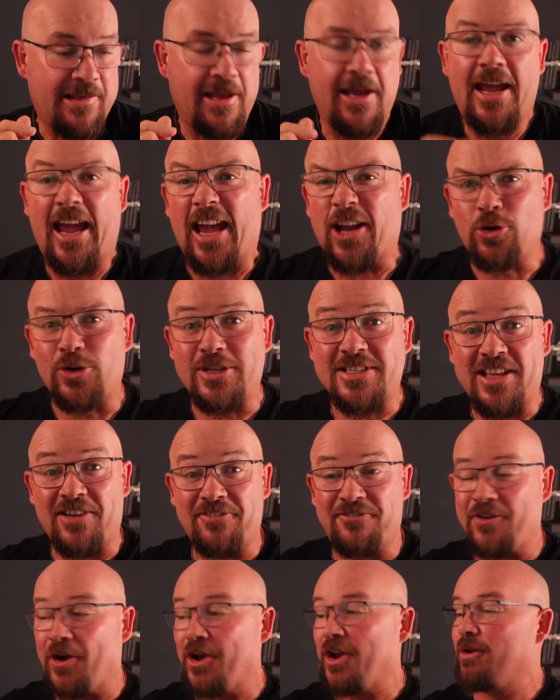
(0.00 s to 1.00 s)
How good is that
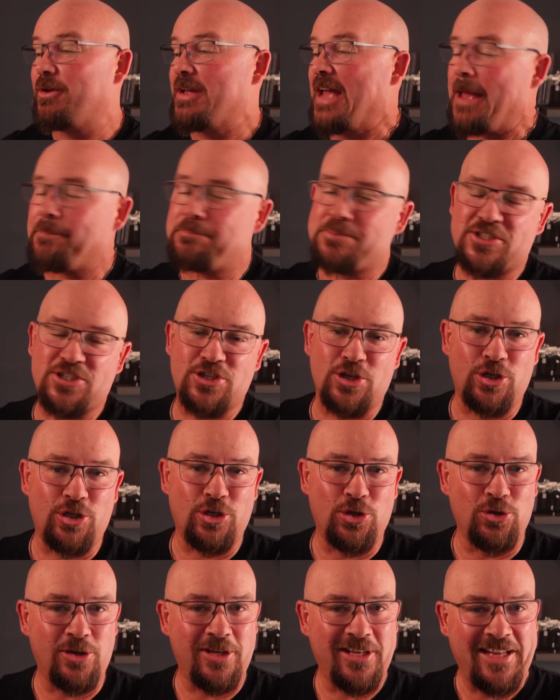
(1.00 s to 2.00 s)
photo?
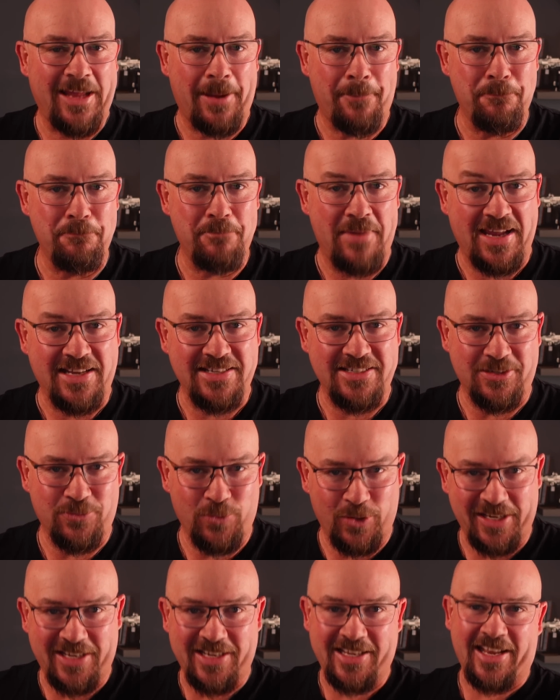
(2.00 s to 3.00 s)
Absolutely amazing
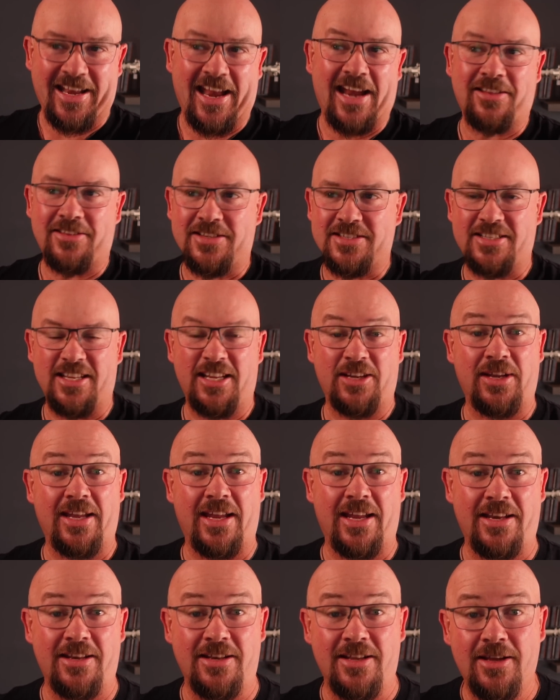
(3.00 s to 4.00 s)
what you can get out of this thing
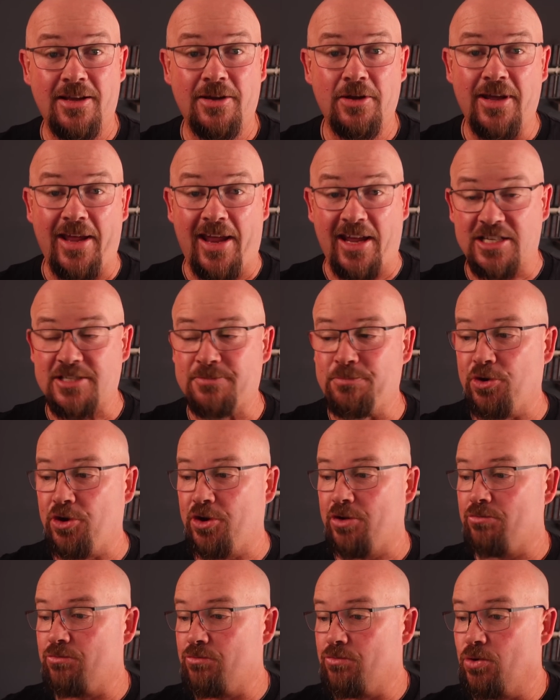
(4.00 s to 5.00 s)
in
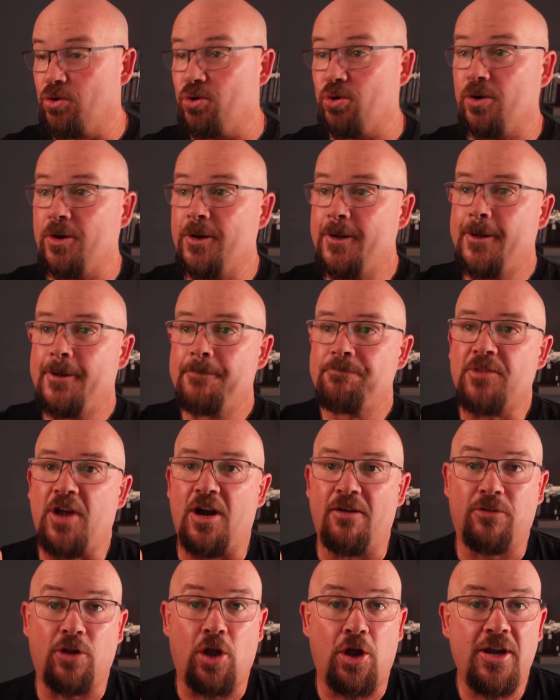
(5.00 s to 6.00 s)
ExpertRAW.
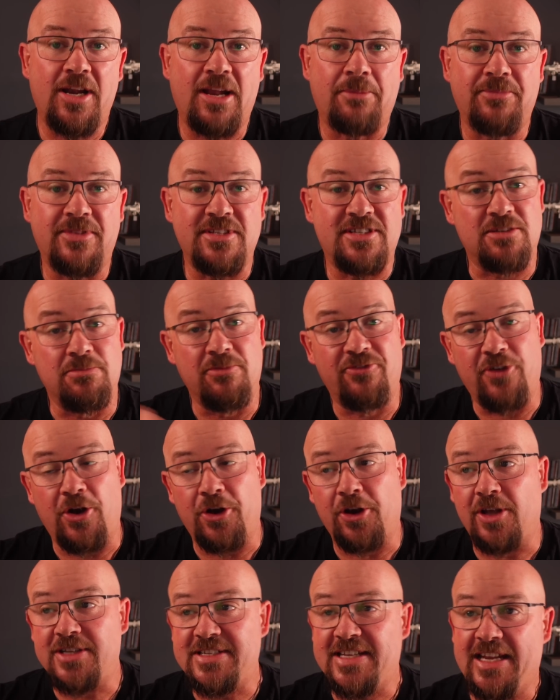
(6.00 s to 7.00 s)
I've loaded up some
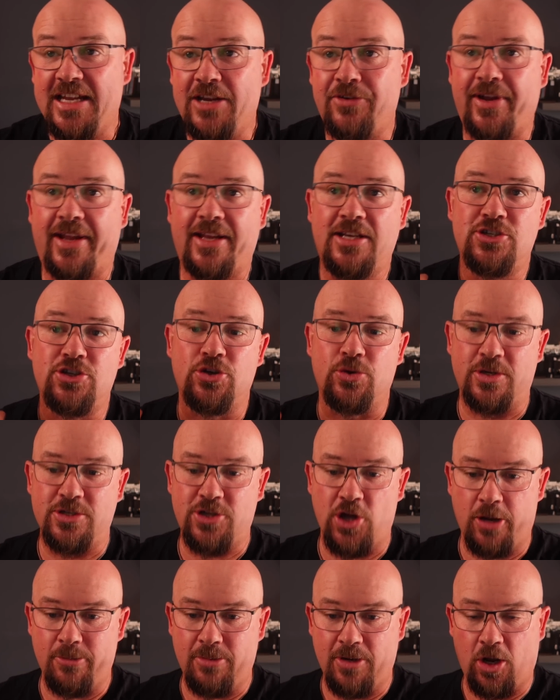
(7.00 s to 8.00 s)
photos here into
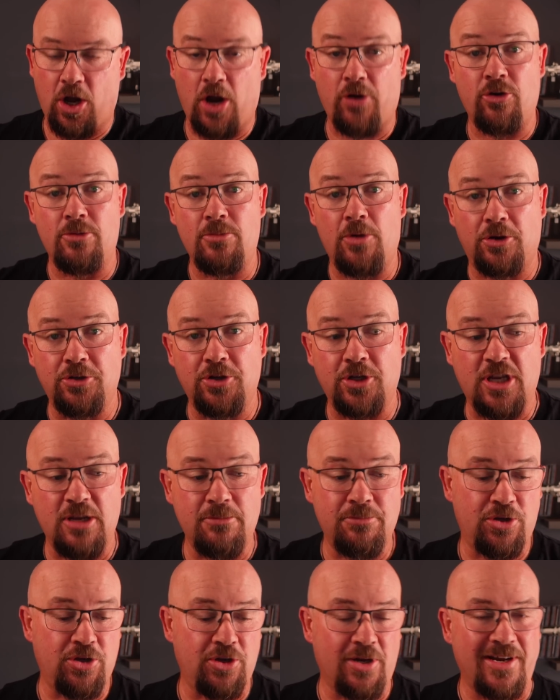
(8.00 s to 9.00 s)
Adobe Lightroom on the
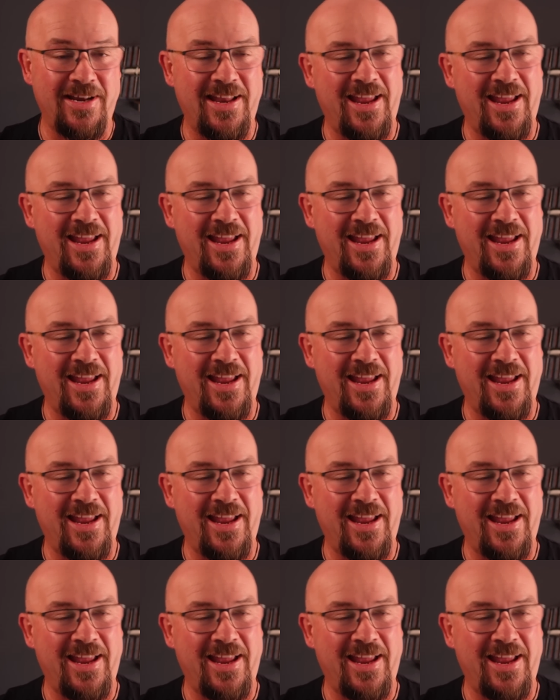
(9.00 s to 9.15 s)
computer.